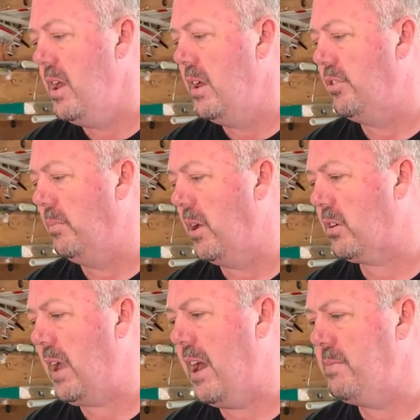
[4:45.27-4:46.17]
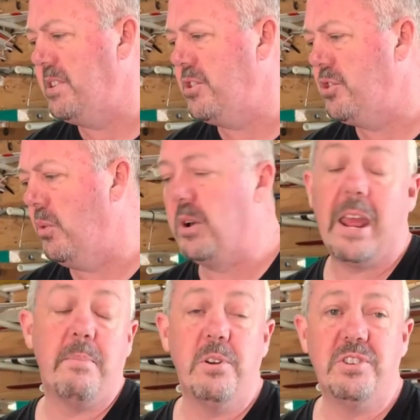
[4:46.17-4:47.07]
So I'm not 100% sure what
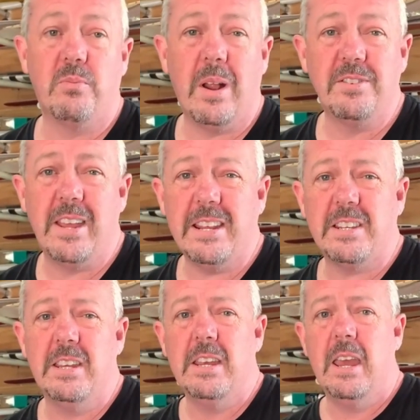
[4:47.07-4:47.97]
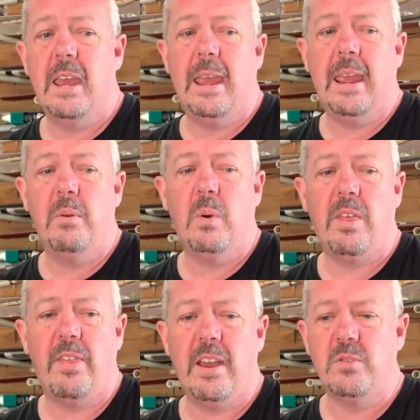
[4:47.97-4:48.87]
amperage it runs at, and
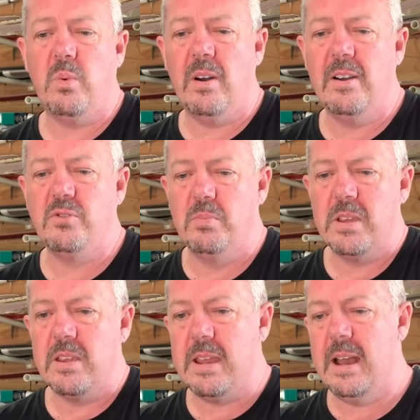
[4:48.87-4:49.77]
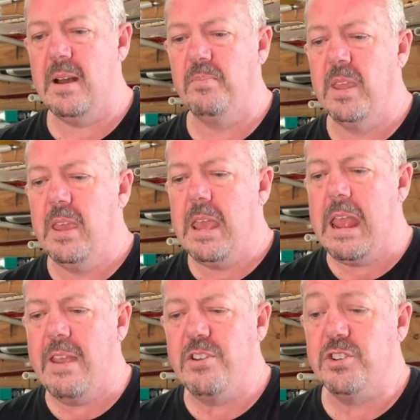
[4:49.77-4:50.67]
whether those wires will be
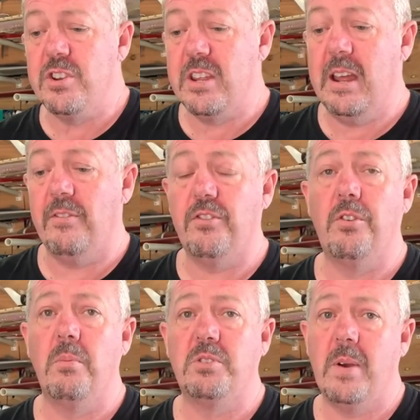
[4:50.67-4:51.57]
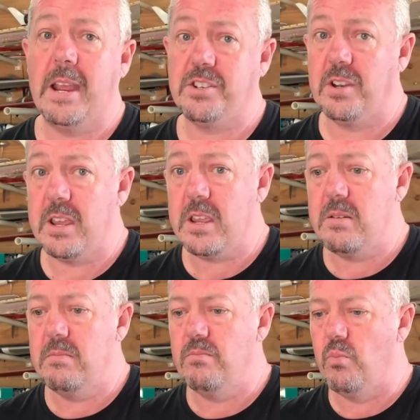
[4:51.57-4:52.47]
heavy duty enough for them to actually
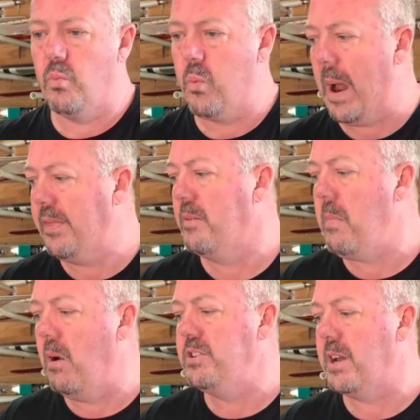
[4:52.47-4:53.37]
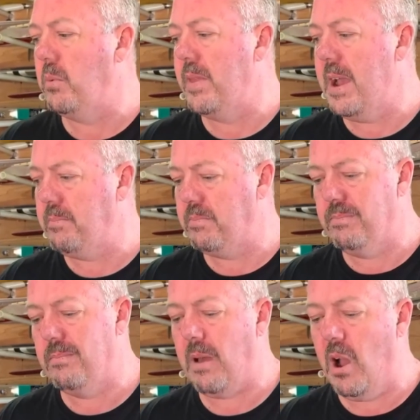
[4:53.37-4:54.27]
run the motor without
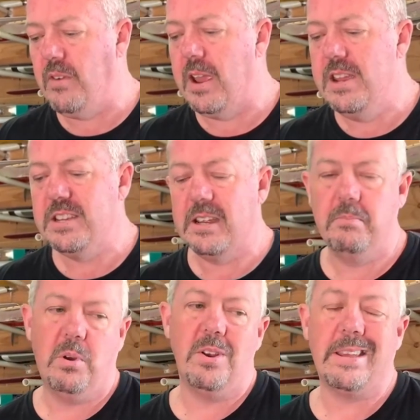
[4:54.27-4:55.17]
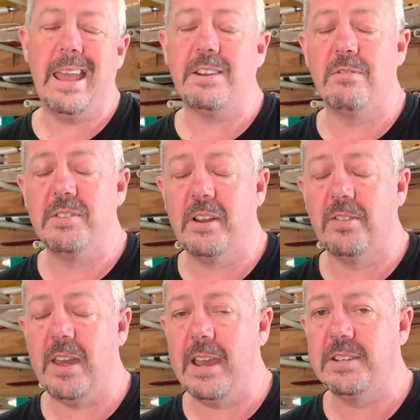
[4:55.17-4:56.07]
overheating and burning out or anything
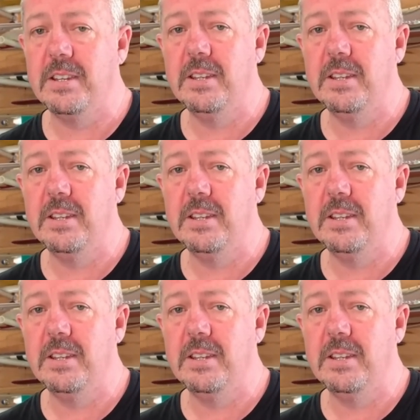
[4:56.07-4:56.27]
like that.